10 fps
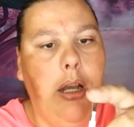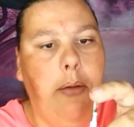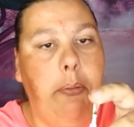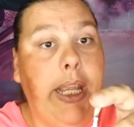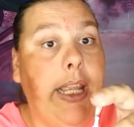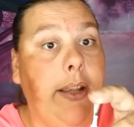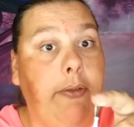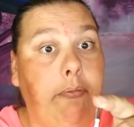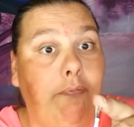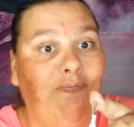making
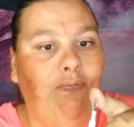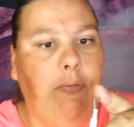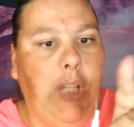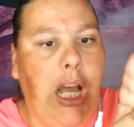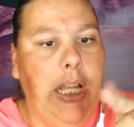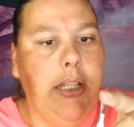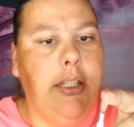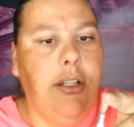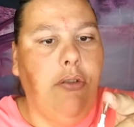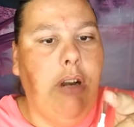line
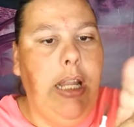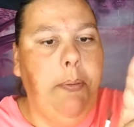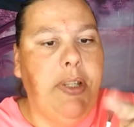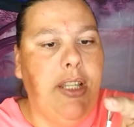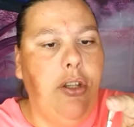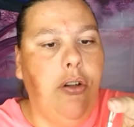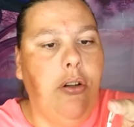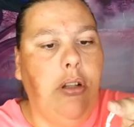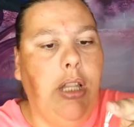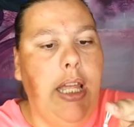scrapes in your
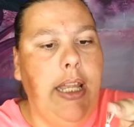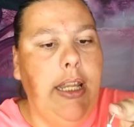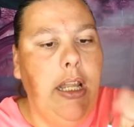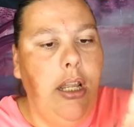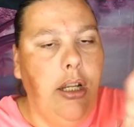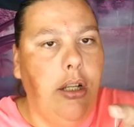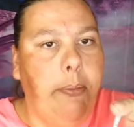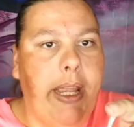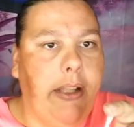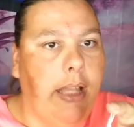clay. Could
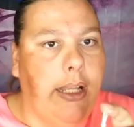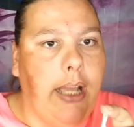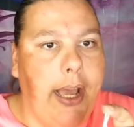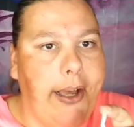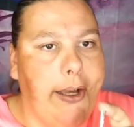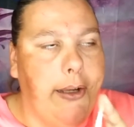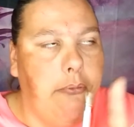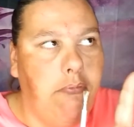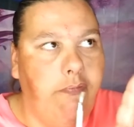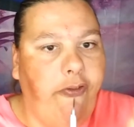make like
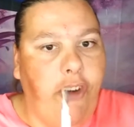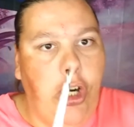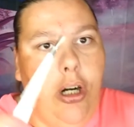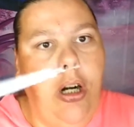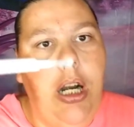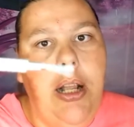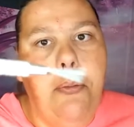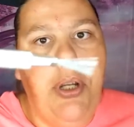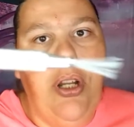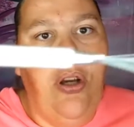fur,
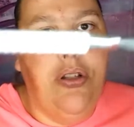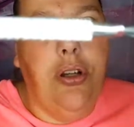but it also